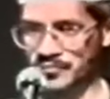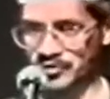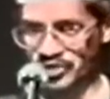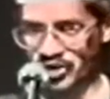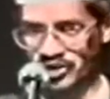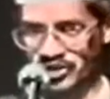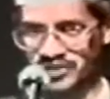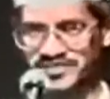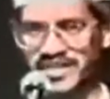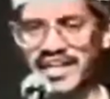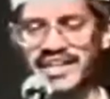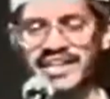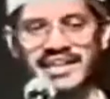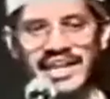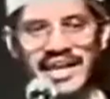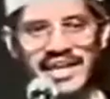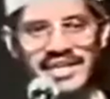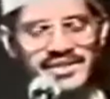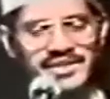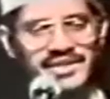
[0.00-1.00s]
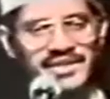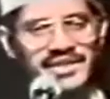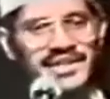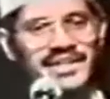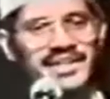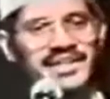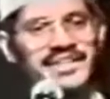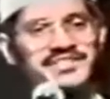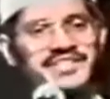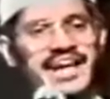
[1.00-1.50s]
Dr. Zakir Naik,
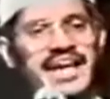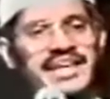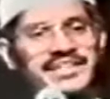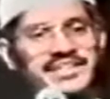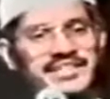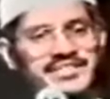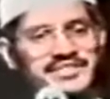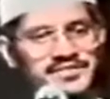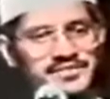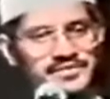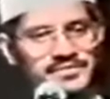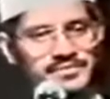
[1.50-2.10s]
his height is